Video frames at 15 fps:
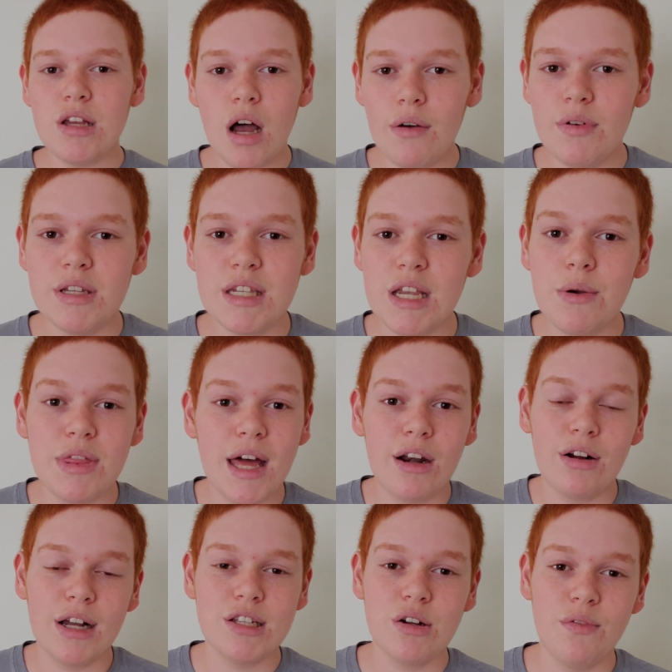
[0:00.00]
obviously without a
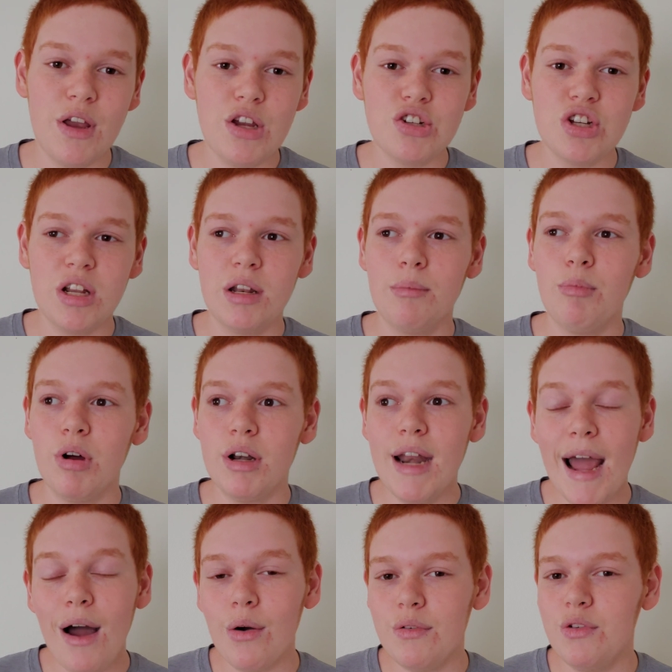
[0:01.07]
reservation, but
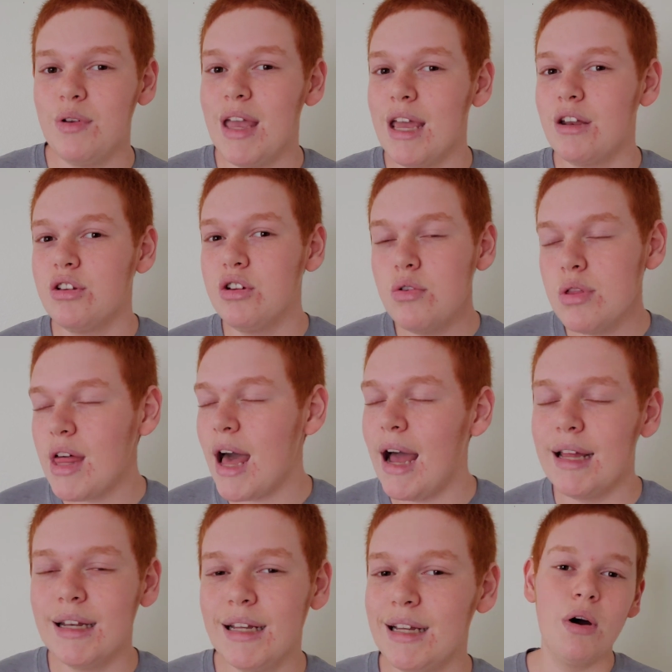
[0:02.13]
now if you can't do
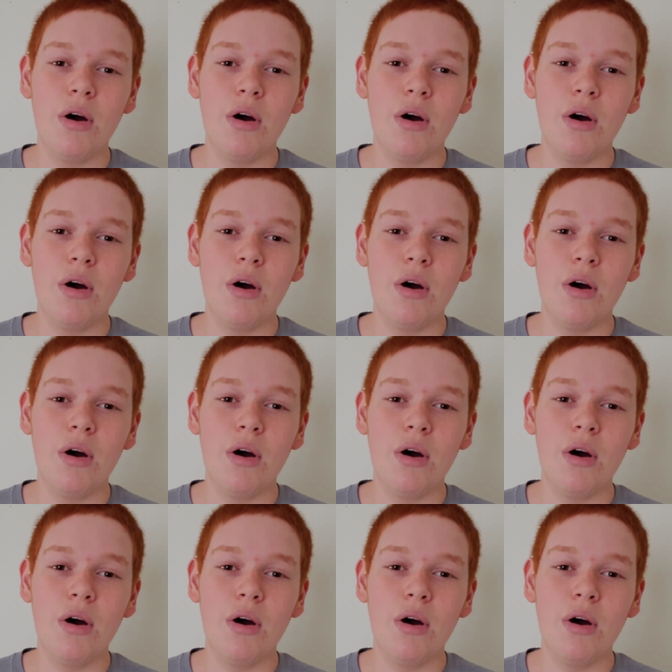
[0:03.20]
that,